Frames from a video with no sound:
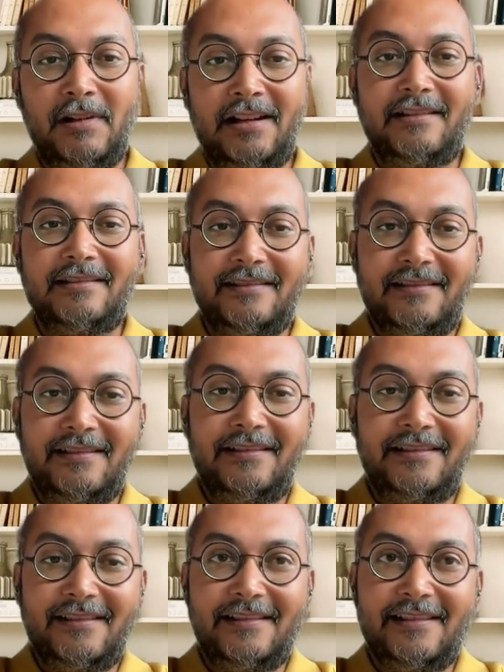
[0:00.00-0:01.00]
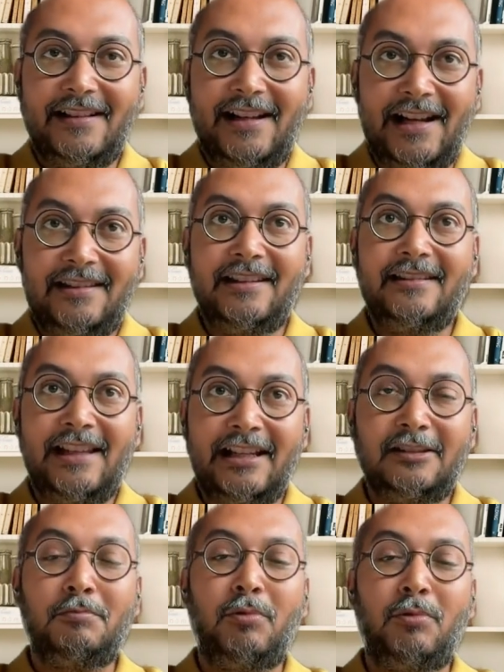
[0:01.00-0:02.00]
But I think
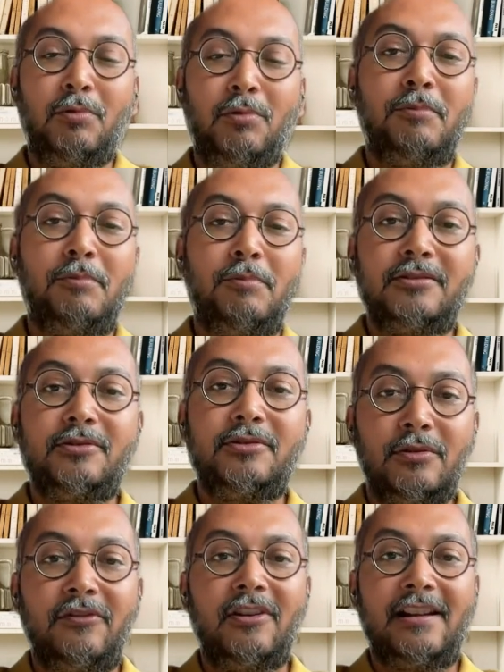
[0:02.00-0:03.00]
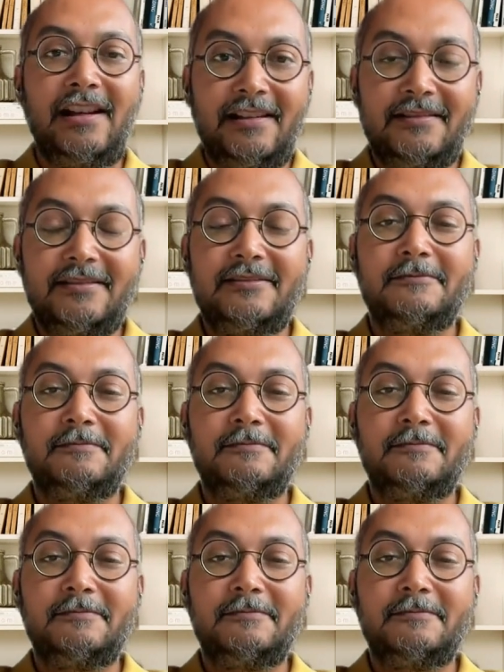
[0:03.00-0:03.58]
that's more important to do for clients.